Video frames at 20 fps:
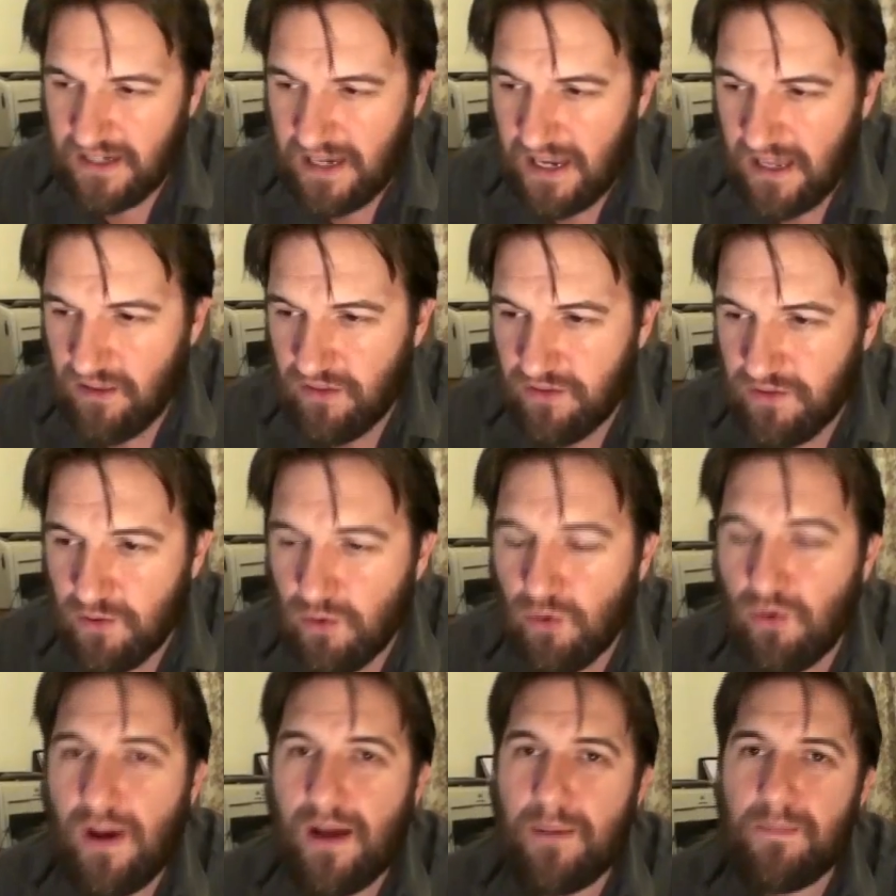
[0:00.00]
can I get
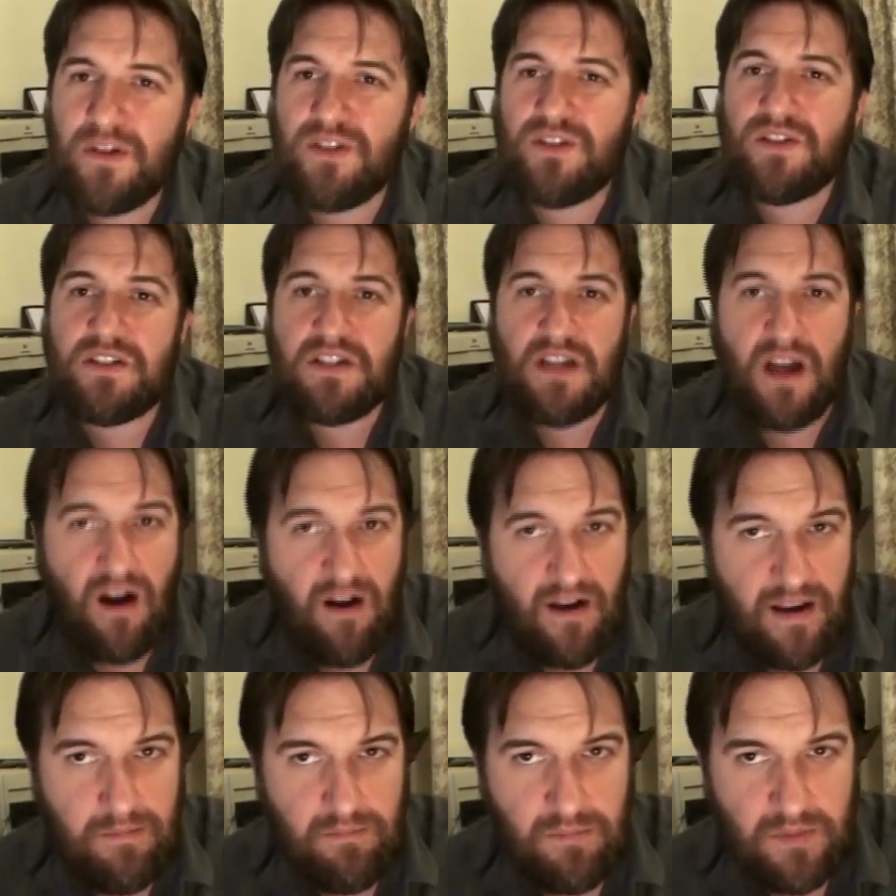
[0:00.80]
through, or how much
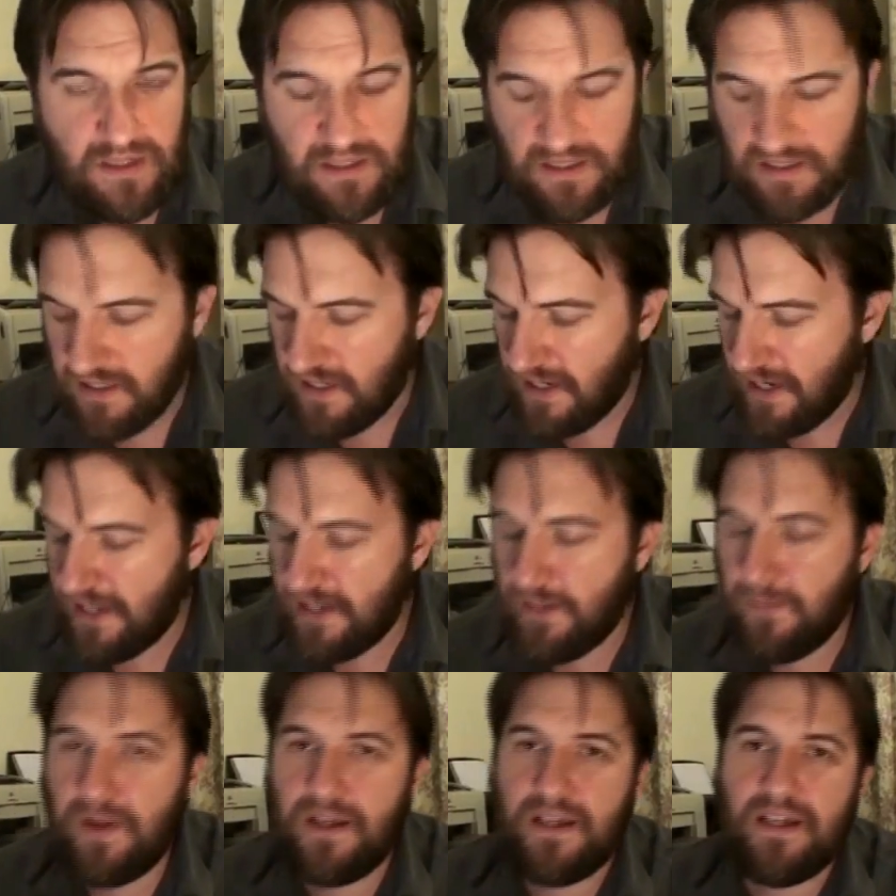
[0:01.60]
time?
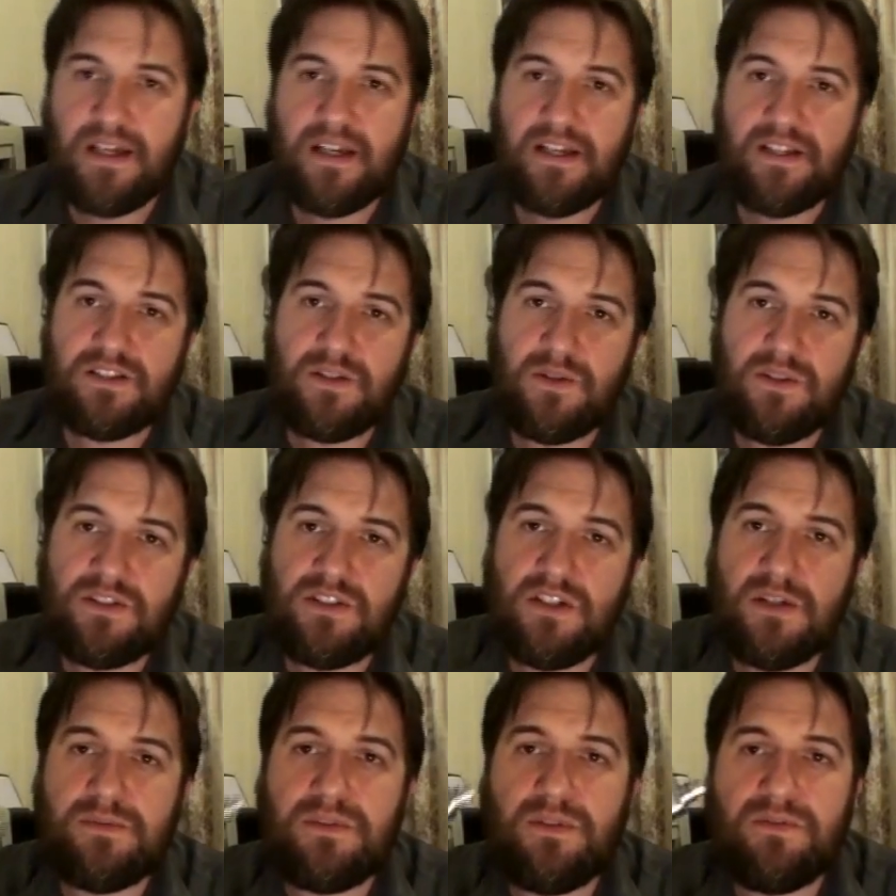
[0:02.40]
Anyway, so in
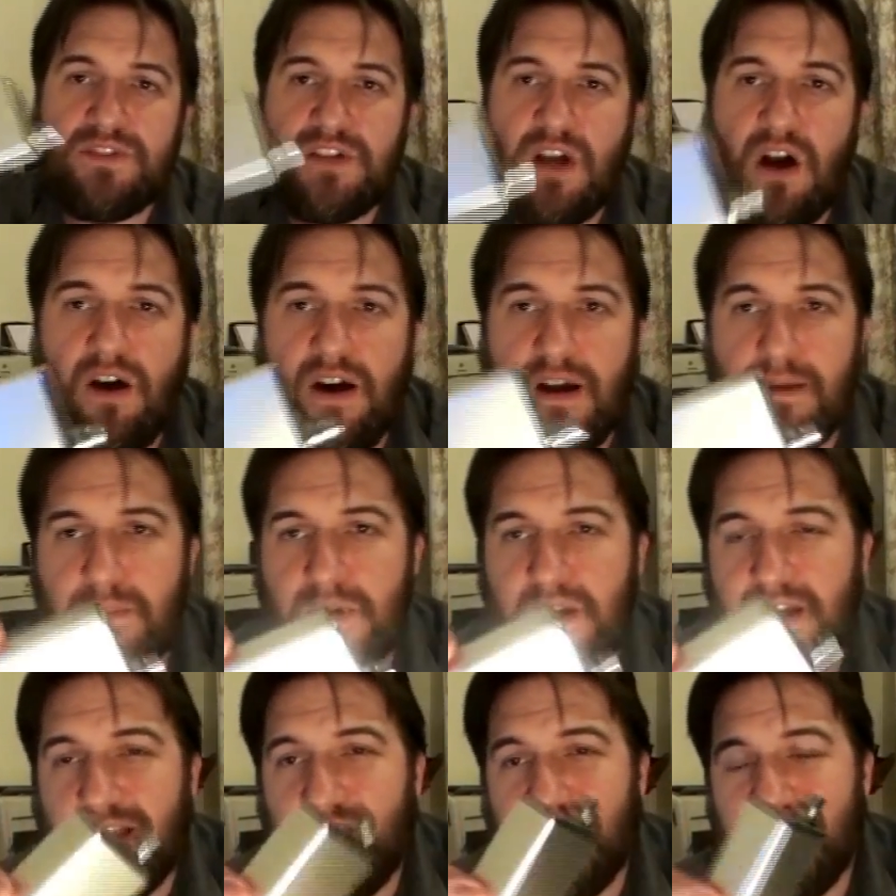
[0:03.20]
terms of
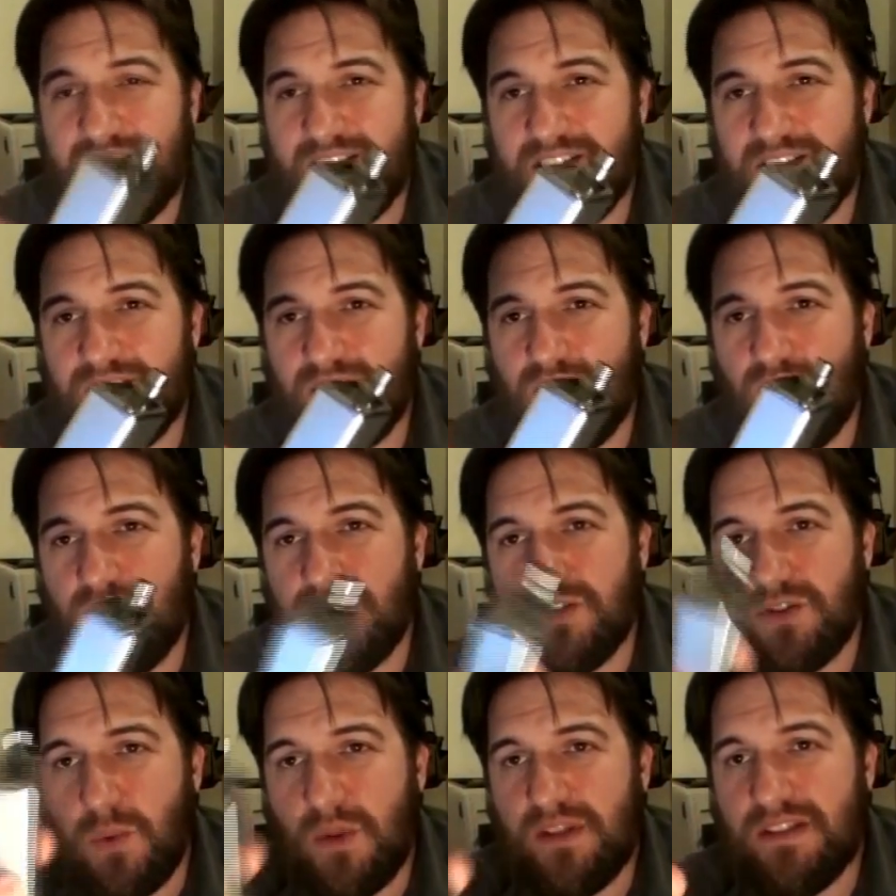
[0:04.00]
time, this has
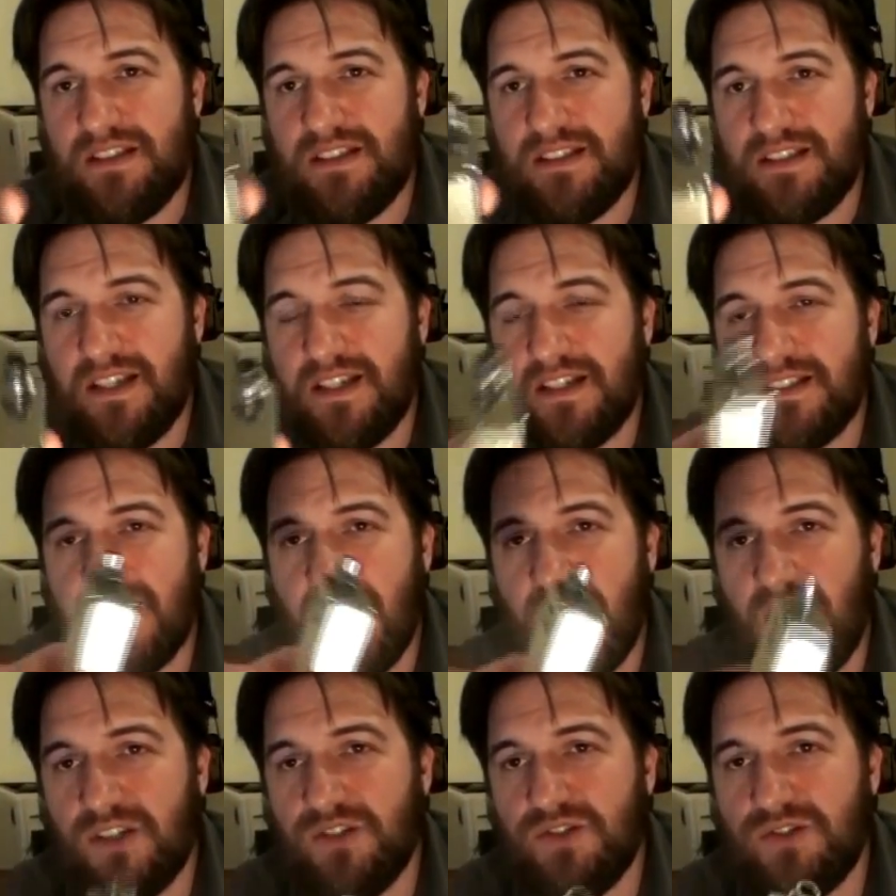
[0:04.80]
got a
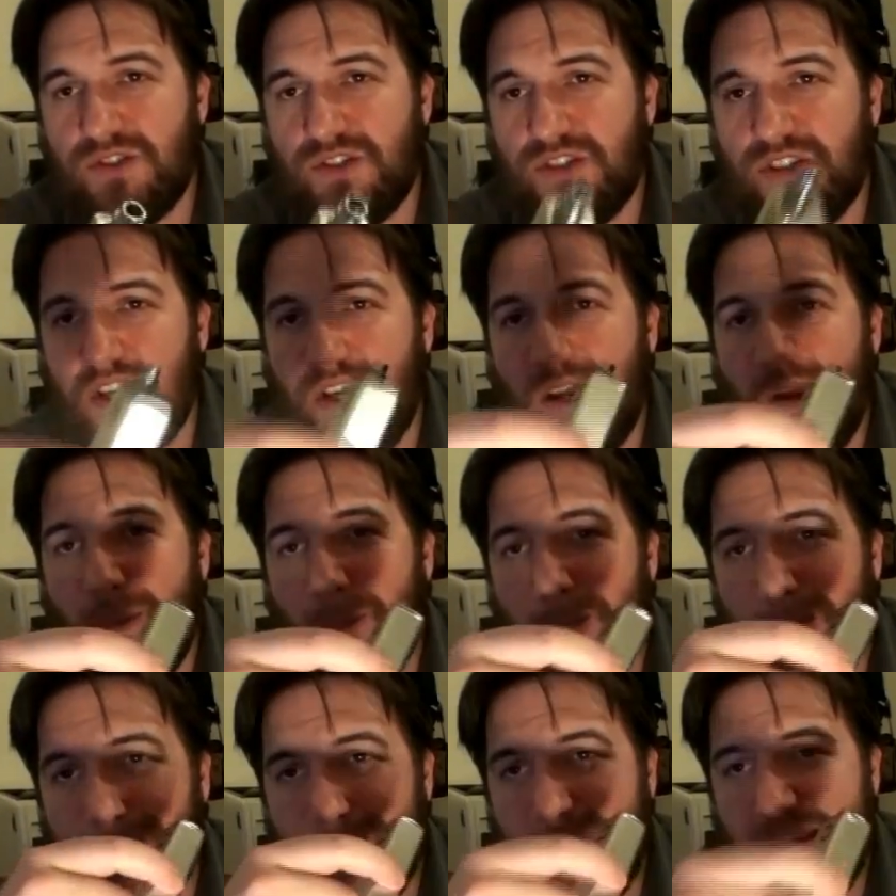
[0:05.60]
2600
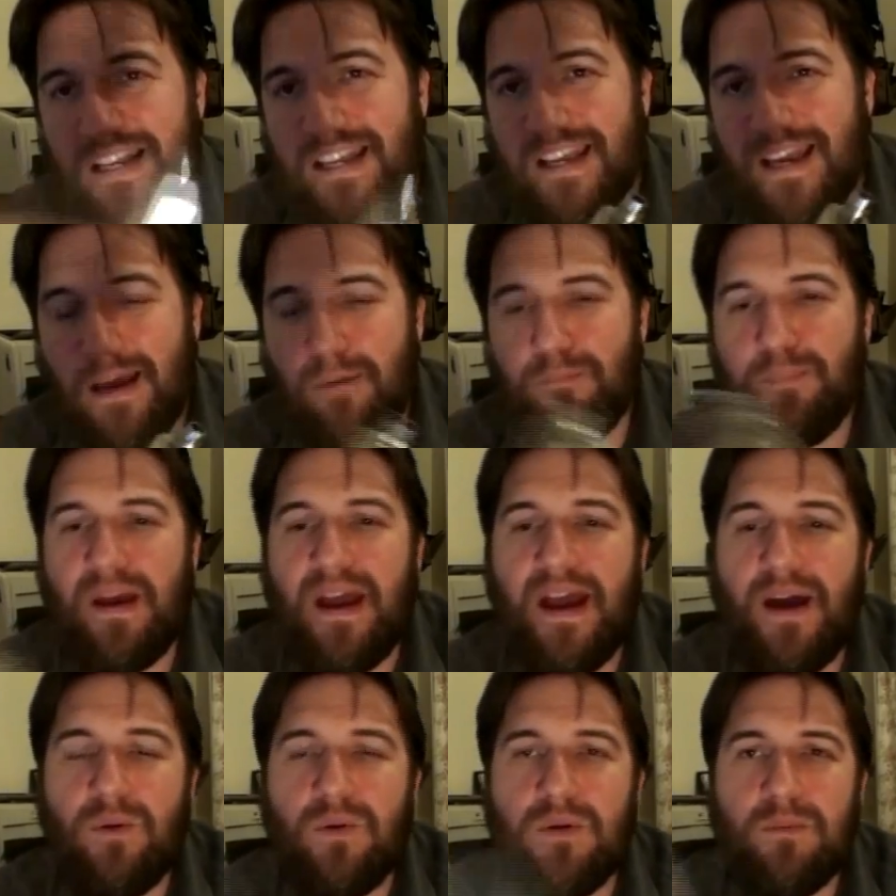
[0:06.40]
milliamp
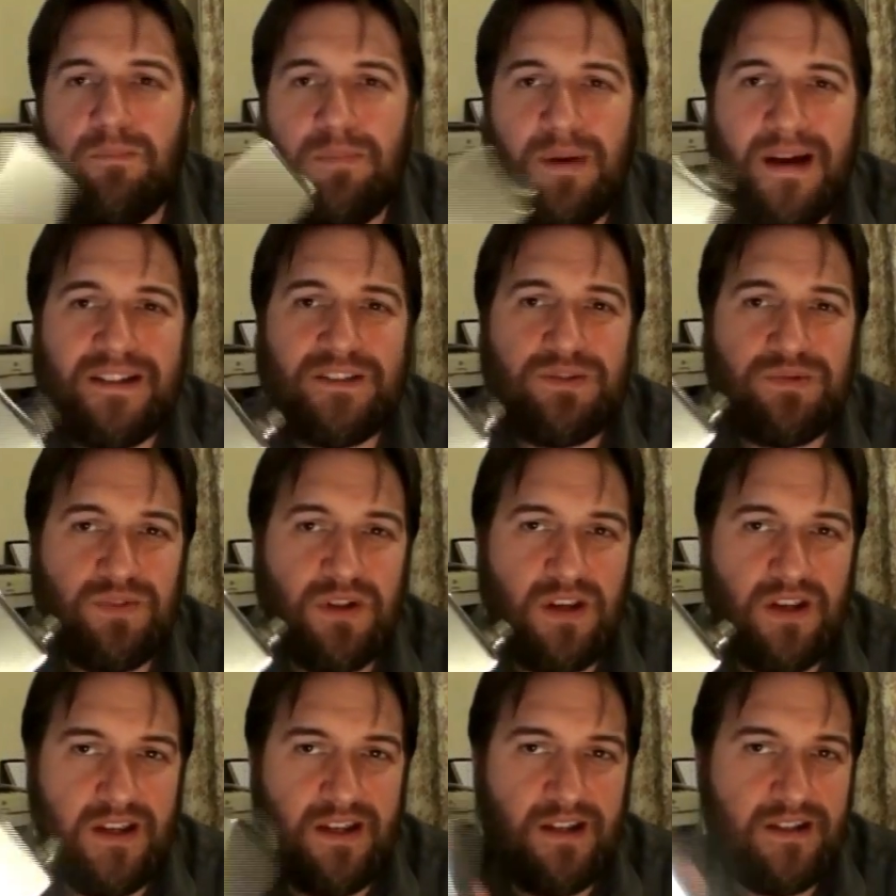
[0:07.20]
hour
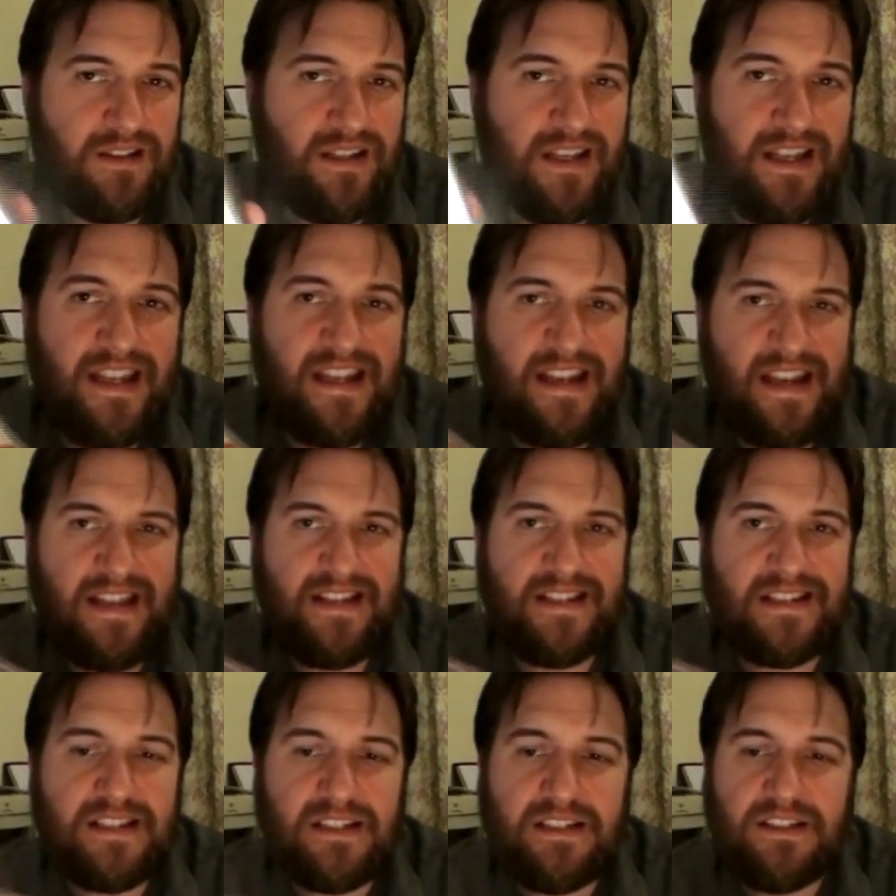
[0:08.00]
battery in
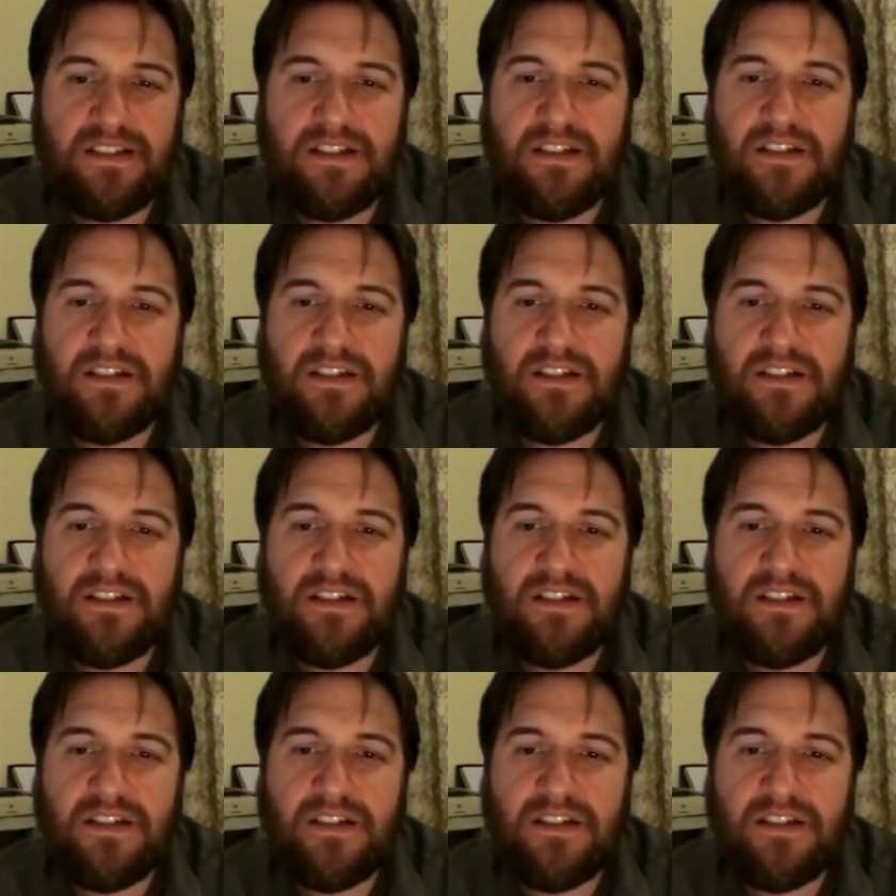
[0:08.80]
it.